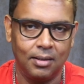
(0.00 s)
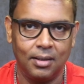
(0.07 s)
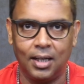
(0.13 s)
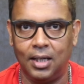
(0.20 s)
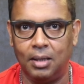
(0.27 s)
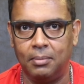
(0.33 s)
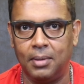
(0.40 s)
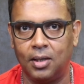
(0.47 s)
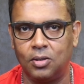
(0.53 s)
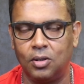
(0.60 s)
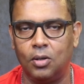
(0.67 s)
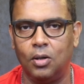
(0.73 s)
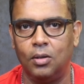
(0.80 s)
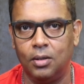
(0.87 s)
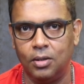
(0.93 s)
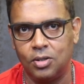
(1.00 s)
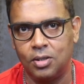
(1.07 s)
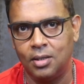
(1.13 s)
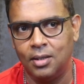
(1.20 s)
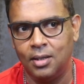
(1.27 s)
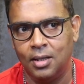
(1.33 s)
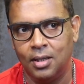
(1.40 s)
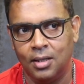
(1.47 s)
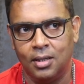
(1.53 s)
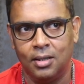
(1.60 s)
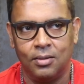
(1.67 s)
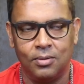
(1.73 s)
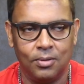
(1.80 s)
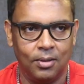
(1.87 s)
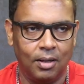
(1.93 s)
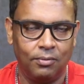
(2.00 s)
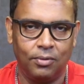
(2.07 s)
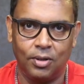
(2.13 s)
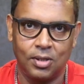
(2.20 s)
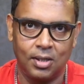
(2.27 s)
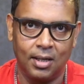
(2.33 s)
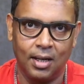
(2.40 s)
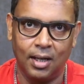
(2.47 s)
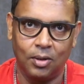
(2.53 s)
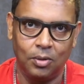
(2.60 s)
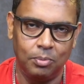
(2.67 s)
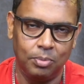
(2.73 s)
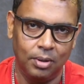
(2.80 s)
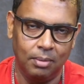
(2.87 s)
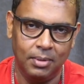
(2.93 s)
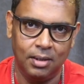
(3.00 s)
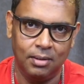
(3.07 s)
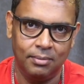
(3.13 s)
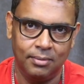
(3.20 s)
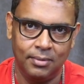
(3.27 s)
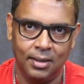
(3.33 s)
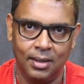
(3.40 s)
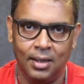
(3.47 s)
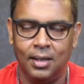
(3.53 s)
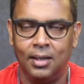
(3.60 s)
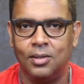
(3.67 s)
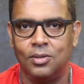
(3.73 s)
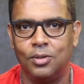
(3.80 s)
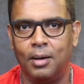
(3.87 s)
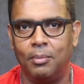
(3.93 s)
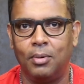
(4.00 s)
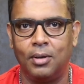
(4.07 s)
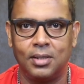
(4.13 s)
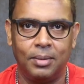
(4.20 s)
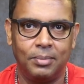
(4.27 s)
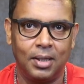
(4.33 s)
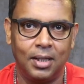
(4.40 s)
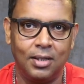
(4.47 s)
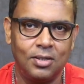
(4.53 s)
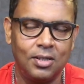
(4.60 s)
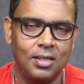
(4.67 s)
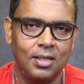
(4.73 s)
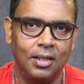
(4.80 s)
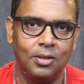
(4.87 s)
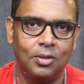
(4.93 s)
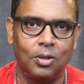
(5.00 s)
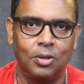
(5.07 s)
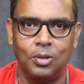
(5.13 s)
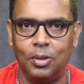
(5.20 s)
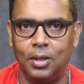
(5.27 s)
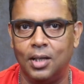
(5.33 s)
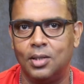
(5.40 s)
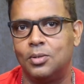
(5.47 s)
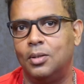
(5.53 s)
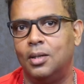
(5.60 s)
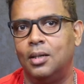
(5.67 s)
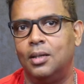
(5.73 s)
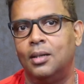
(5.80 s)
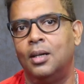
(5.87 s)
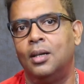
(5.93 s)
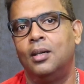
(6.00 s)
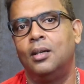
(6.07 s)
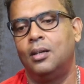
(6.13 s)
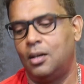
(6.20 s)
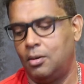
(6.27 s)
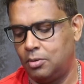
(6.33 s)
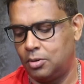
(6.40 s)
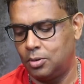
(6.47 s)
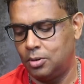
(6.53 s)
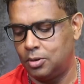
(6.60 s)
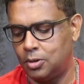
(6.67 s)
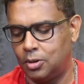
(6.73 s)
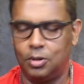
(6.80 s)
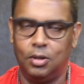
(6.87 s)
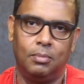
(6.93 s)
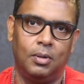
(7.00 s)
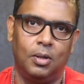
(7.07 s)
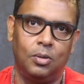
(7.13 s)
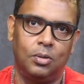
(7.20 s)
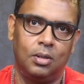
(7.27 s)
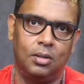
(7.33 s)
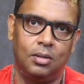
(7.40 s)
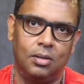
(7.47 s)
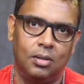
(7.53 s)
getting back to college. So unfortunately I couldn't pull him in. So I brought something interesting to talk to you guys today. I was going to talk to you about